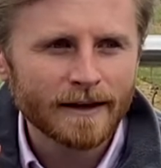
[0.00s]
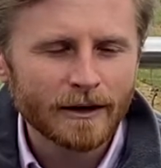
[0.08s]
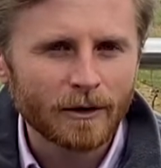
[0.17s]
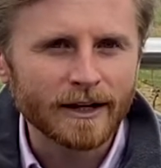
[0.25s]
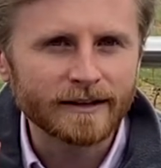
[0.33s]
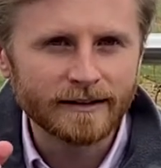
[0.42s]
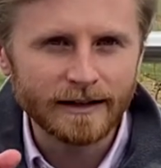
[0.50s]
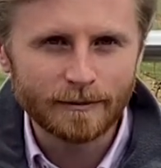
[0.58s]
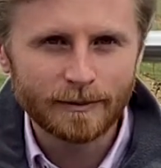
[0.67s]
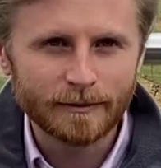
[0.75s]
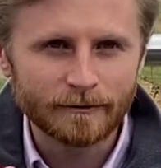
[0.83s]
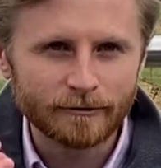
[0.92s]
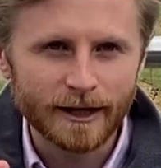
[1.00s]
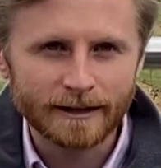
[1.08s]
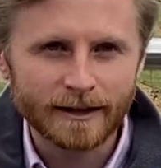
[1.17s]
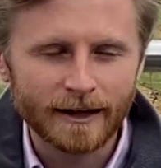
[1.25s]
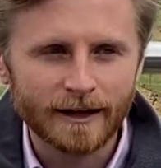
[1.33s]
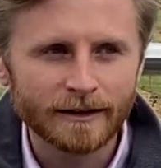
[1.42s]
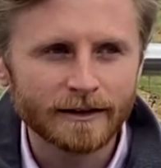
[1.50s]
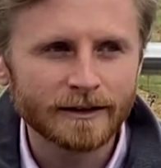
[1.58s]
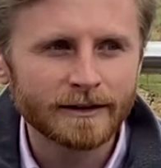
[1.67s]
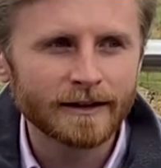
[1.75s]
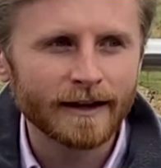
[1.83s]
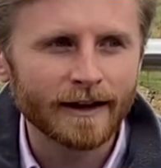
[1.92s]
quite deep red
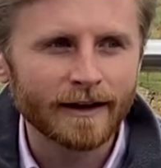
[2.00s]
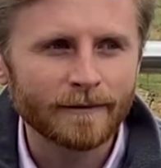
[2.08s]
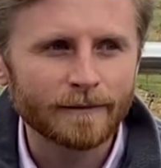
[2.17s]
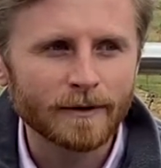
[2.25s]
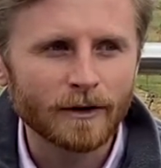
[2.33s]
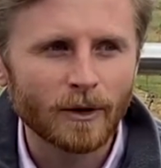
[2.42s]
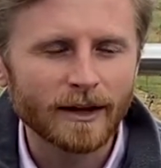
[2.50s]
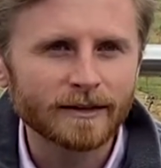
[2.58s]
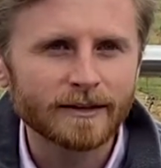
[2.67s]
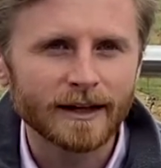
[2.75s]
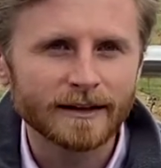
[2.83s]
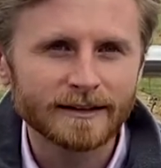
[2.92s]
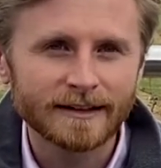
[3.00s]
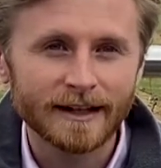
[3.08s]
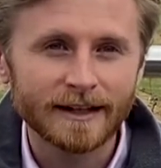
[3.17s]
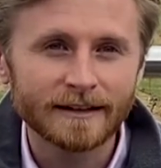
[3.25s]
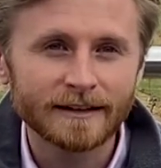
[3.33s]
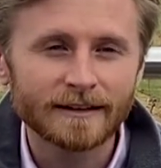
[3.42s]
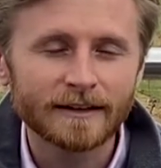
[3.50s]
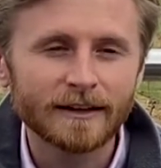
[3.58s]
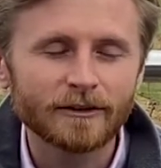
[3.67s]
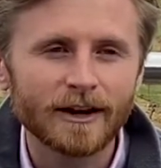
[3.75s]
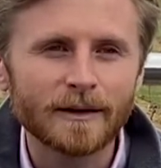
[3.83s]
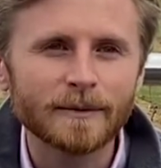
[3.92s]
coloured, quite thick skinned
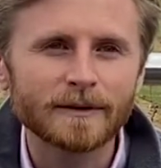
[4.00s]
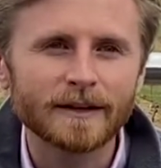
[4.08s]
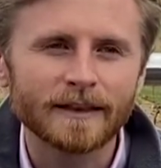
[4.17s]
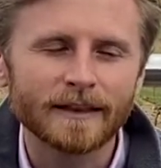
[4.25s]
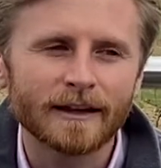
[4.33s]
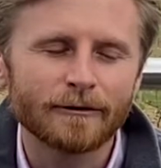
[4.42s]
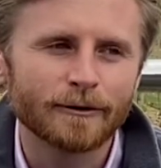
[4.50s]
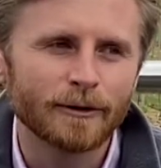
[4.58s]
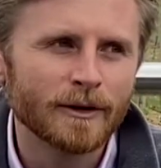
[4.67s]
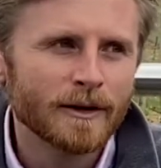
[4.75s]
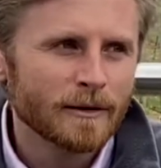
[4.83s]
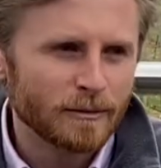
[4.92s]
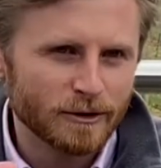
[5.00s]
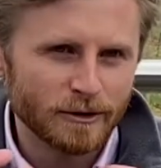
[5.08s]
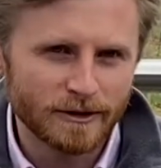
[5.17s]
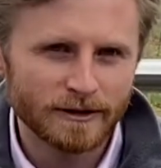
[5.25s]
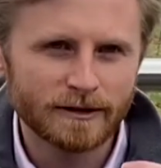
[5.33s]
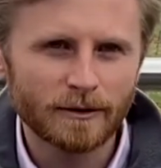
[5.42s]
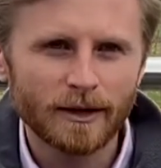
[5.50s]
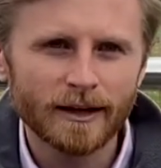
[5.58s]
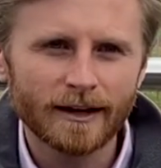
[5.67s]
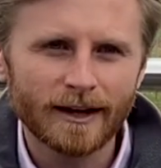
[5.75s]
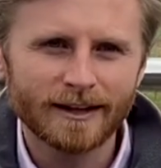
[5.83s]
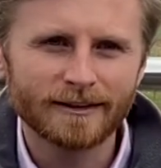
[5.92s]
grapes, and therefore produces quite
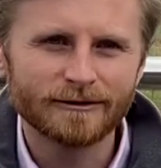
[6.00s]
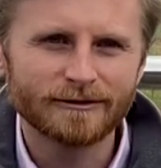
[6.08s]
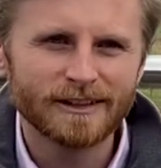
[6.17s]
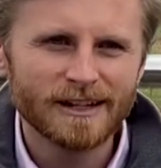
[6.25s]
a kind of